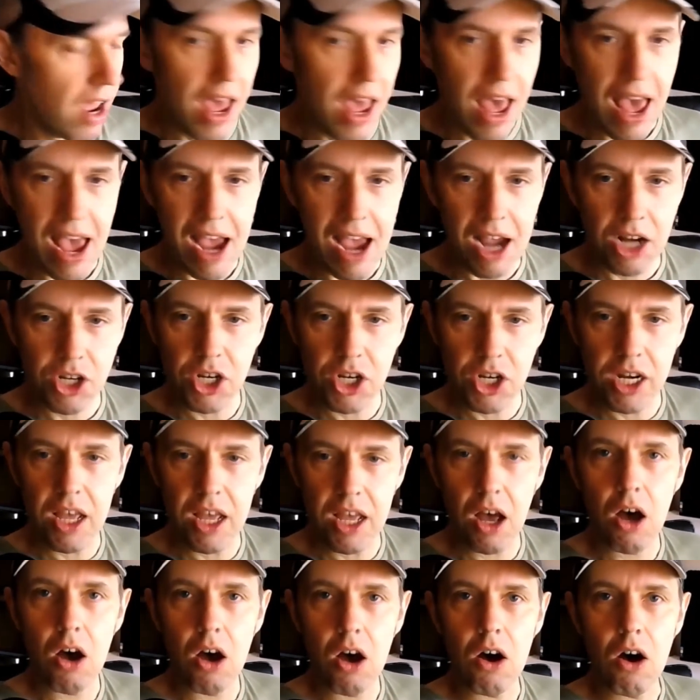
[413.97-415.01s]
actually
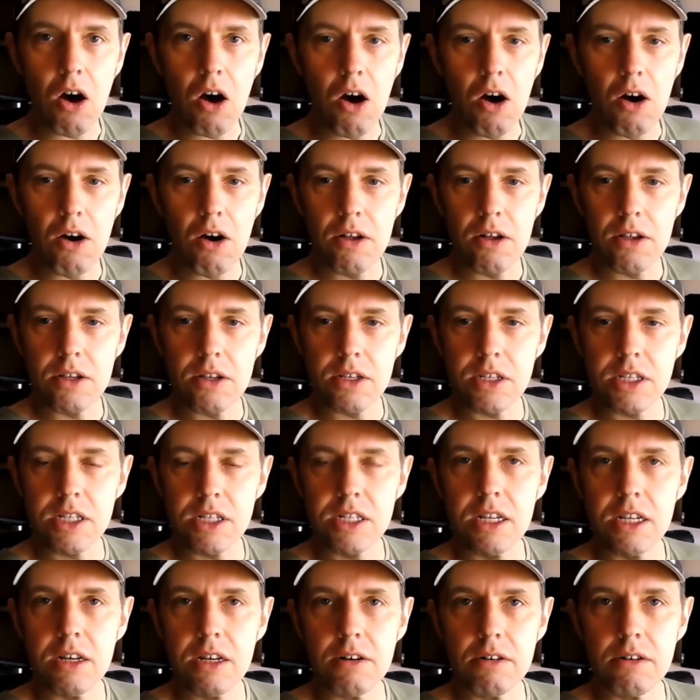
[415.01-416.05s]
are
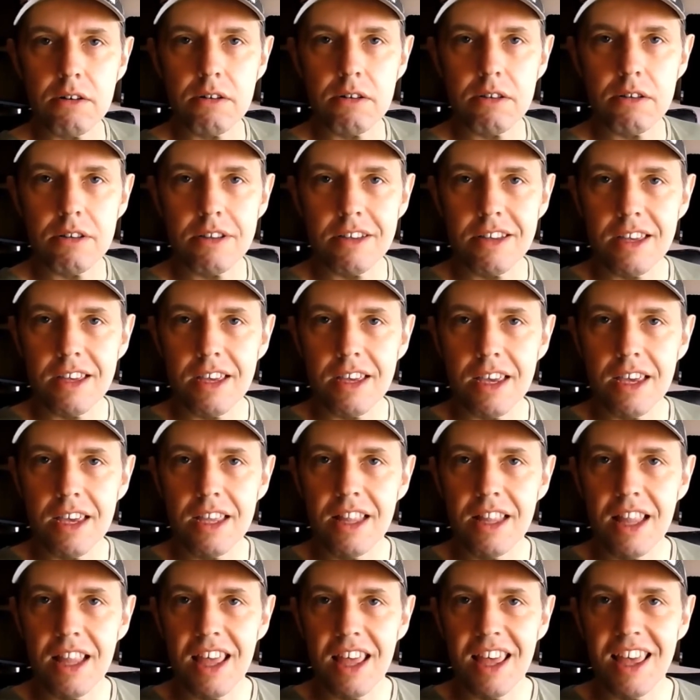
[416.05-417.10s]
still in
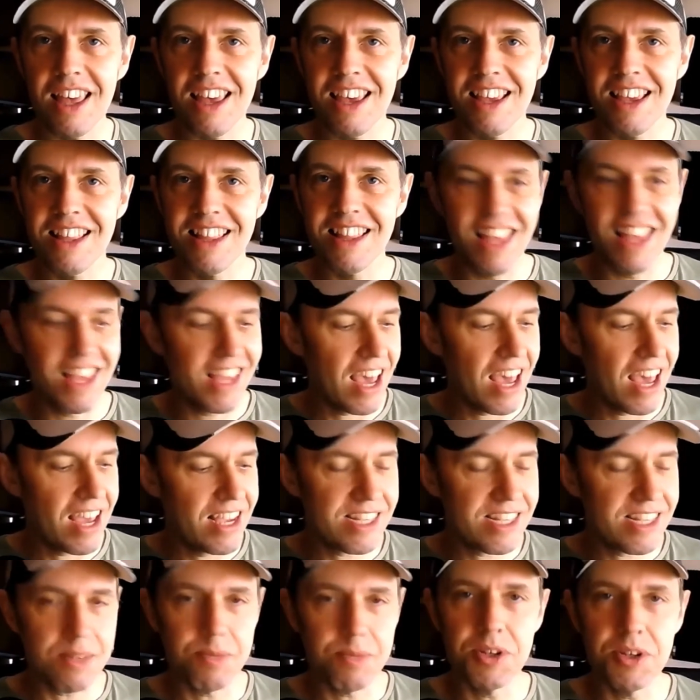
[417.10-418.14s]
their
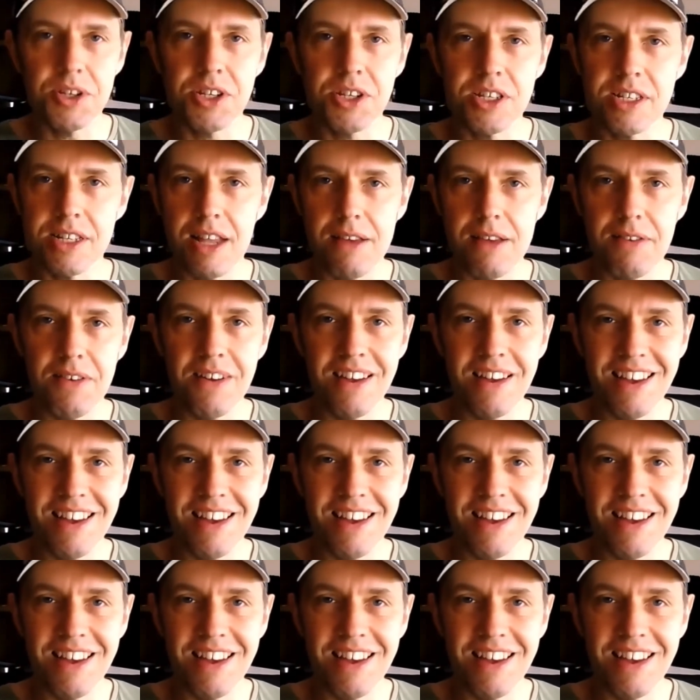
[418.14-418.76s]
casing, which is never.